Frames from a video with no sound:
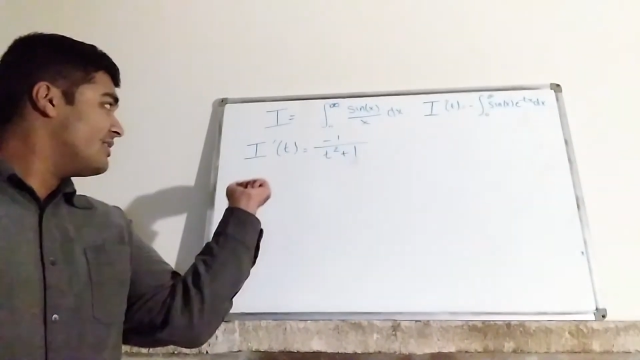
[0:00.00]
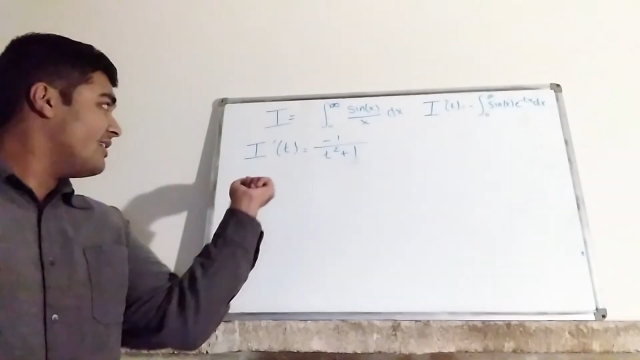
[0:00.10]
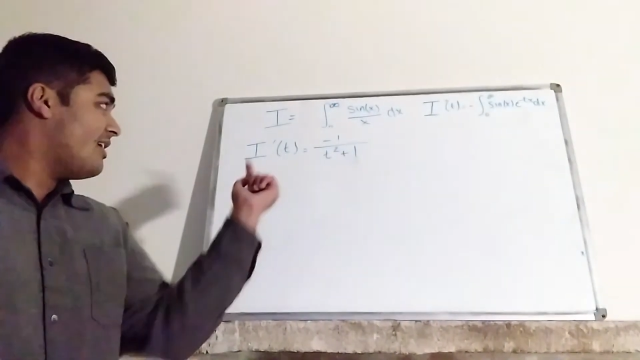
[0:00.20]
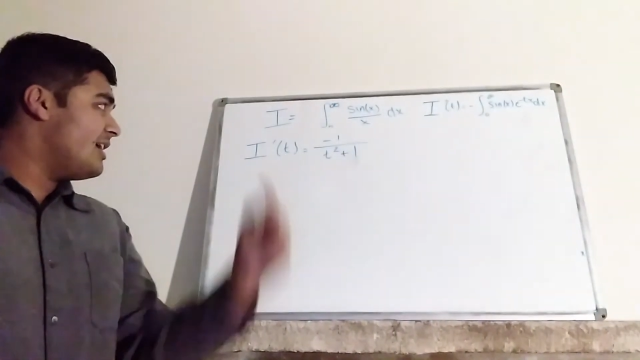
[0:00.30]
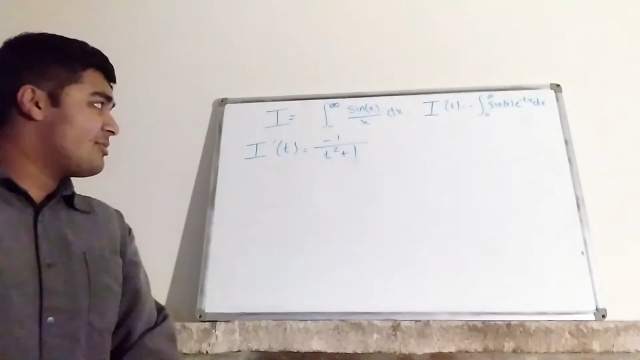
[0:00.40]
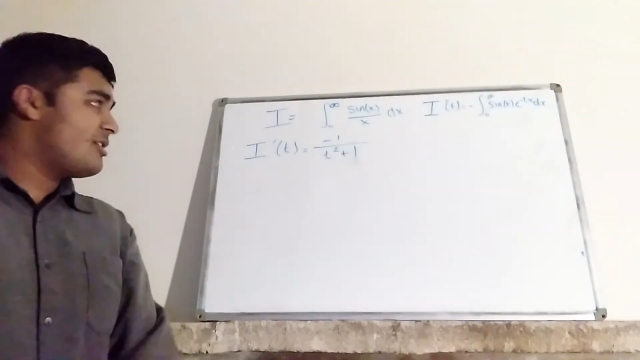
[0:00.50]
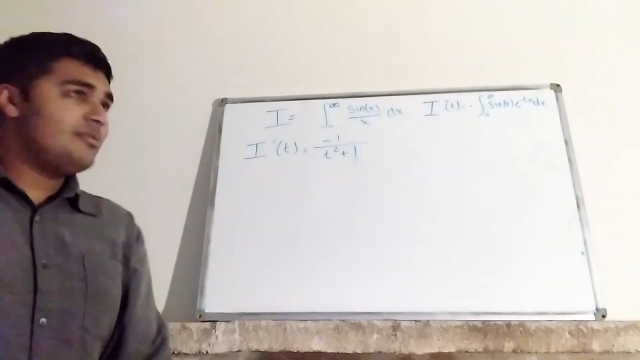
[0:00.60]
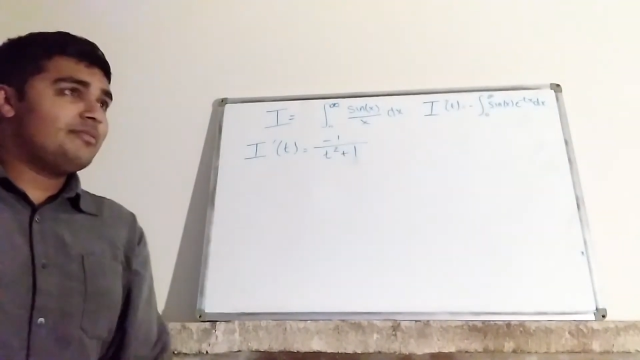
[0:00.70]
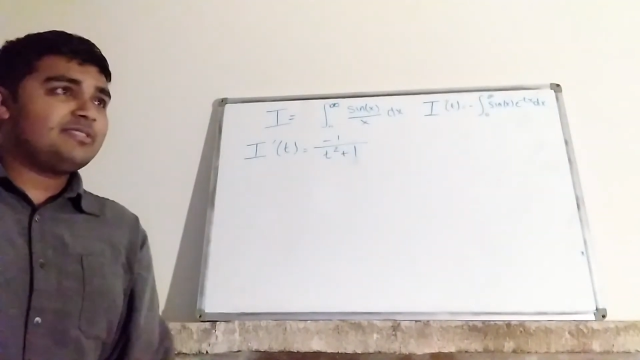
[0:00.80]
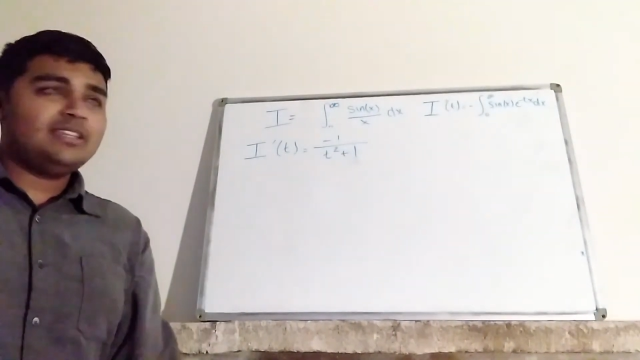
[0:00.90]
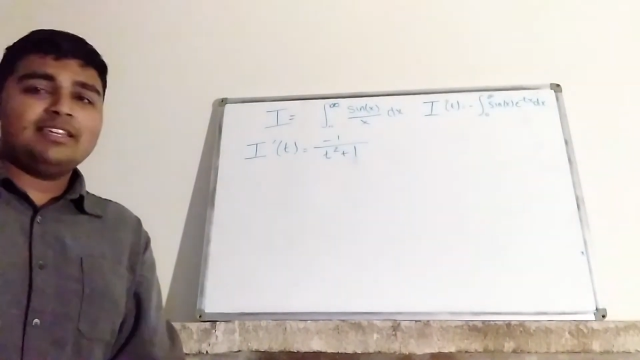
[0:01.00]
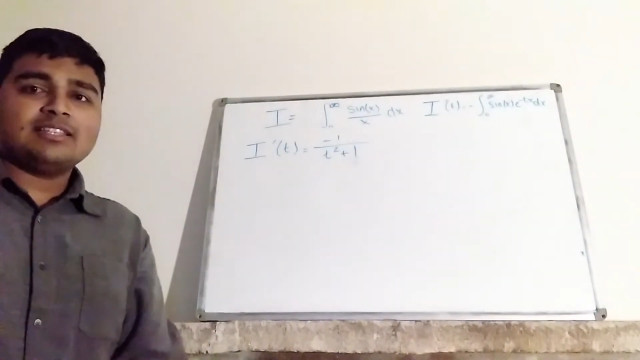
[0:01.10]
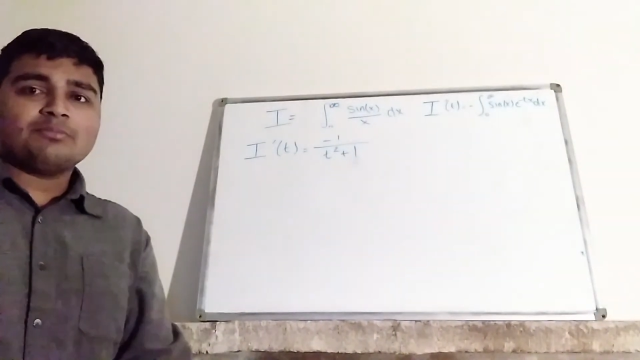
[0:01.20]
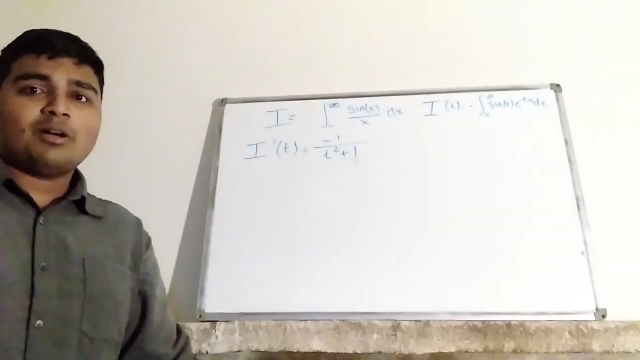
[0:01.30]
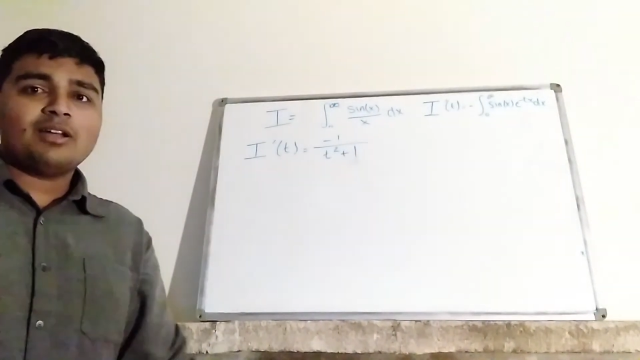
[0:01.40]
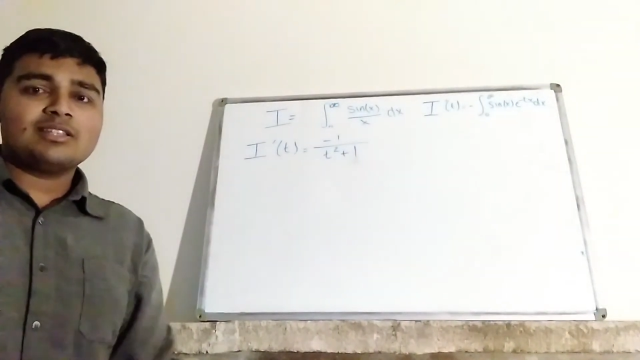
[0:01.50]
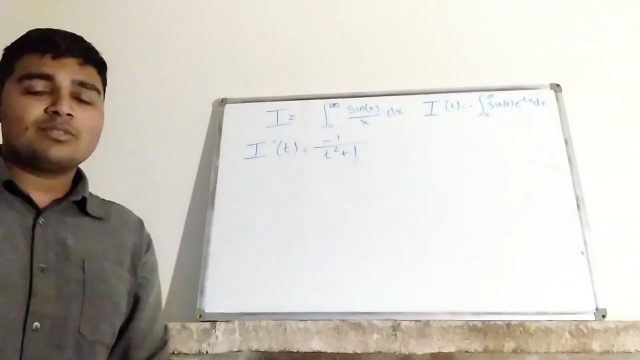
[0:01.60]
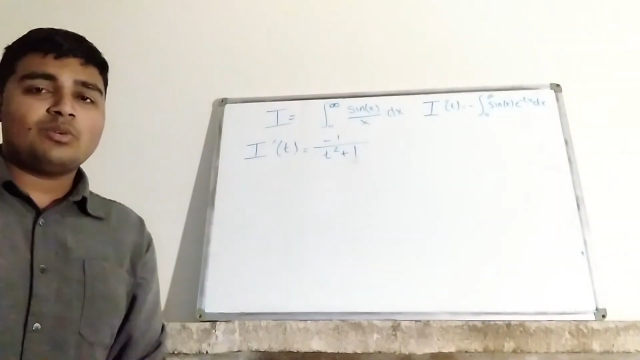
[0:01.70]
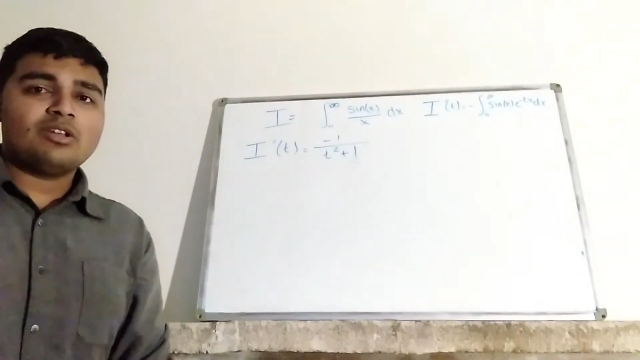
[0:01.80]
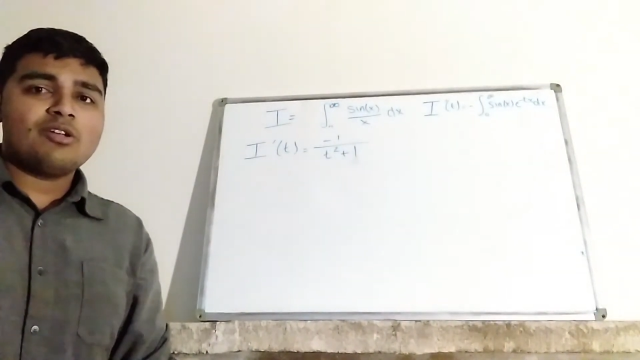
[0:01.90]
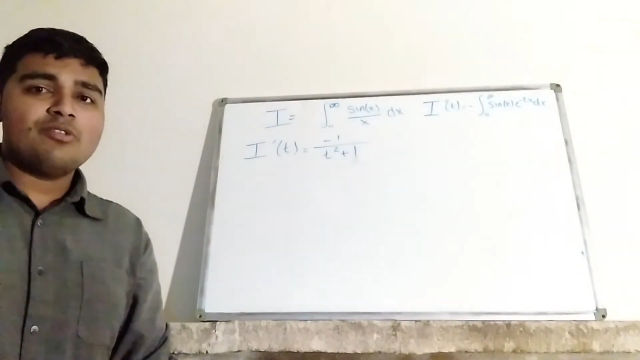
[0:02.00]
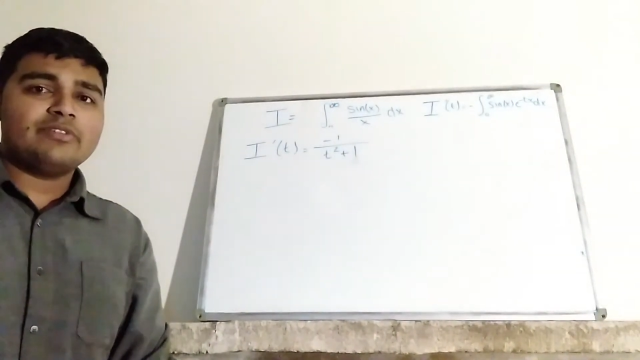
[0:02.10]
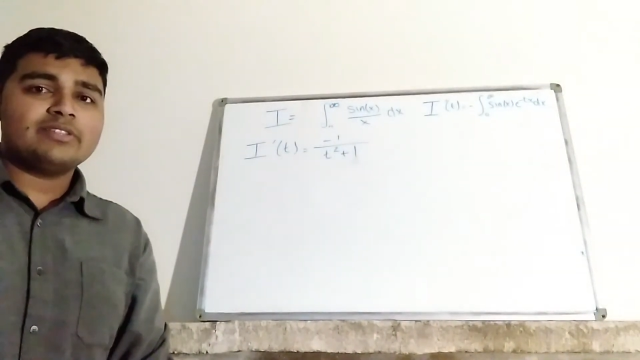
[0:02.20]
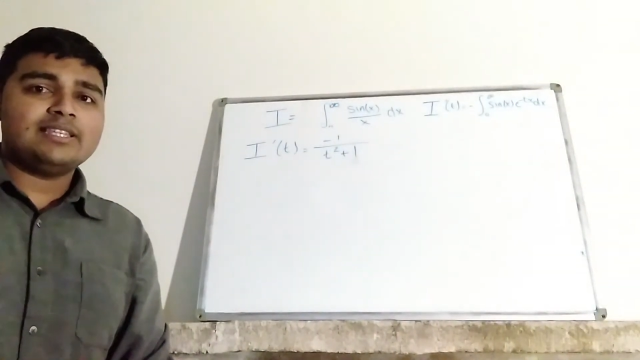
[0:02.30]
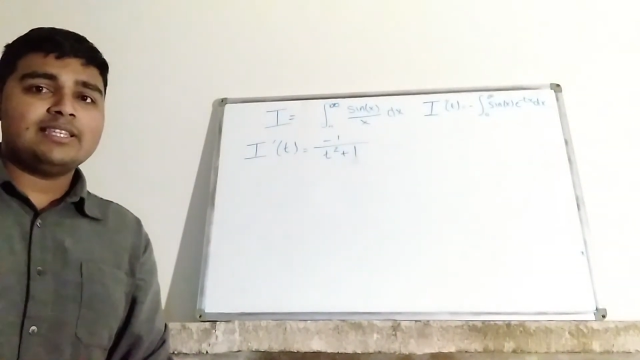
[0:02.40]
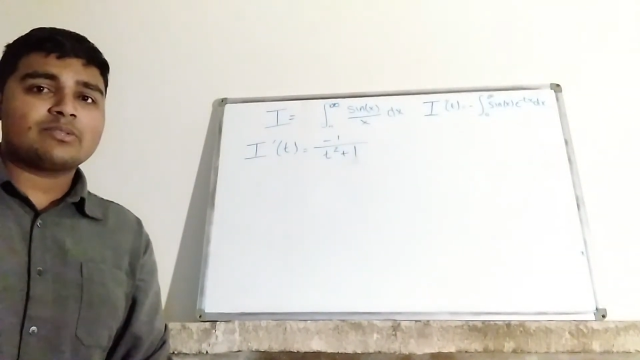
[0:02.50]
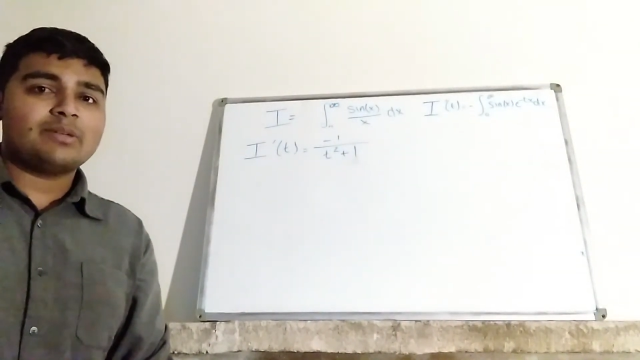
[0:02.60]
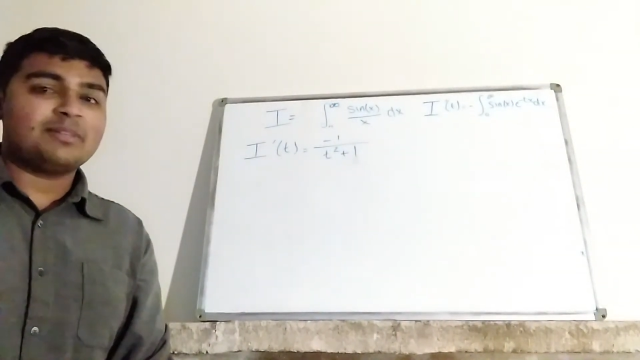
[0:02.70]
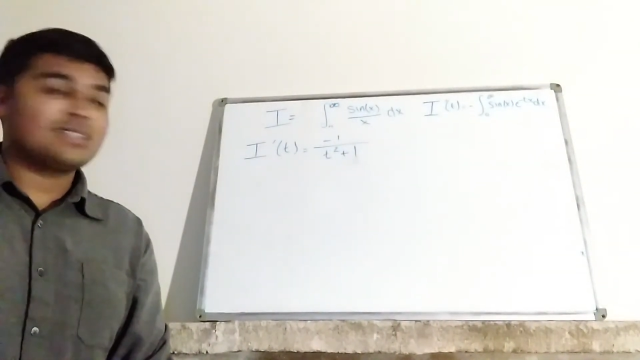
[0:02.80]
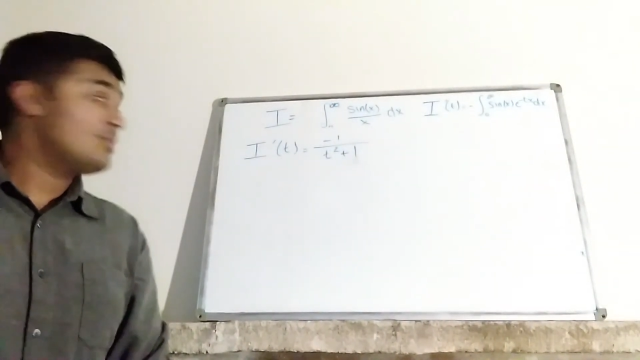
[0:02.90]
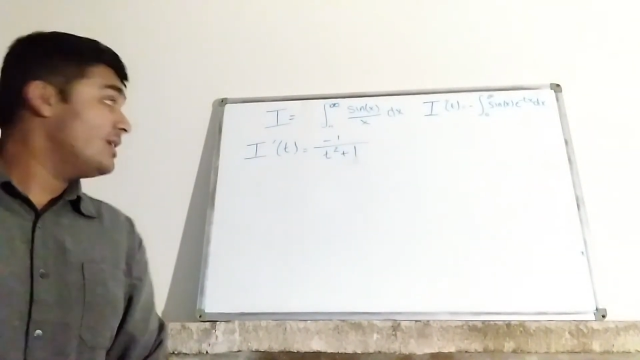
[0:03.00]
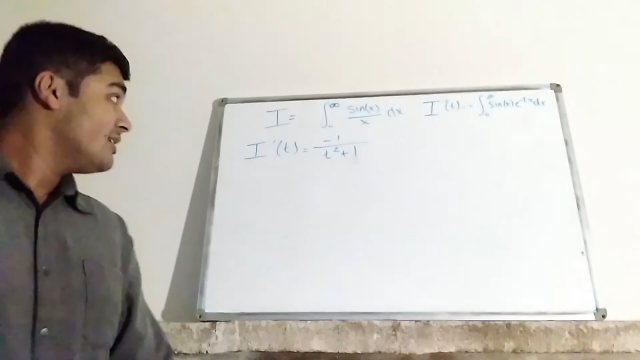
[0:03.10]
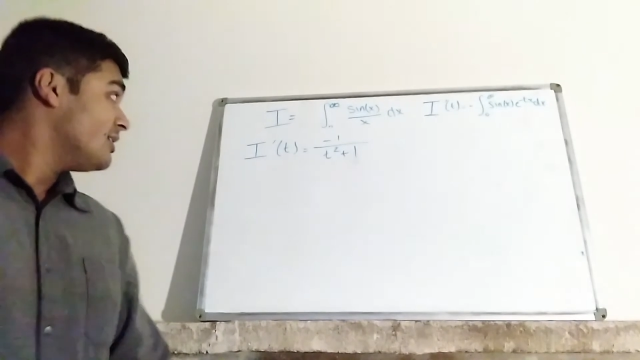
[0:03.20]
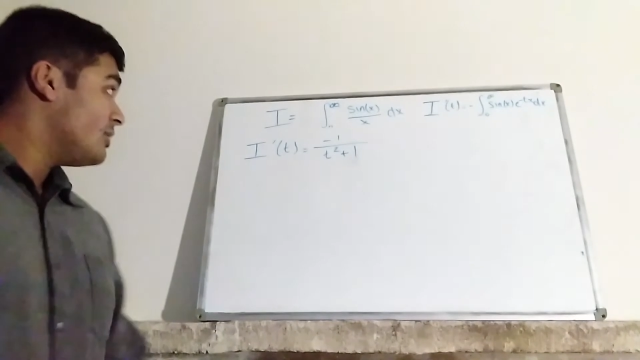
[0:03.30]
that i prime of t is minus 1 over t squared plus 1.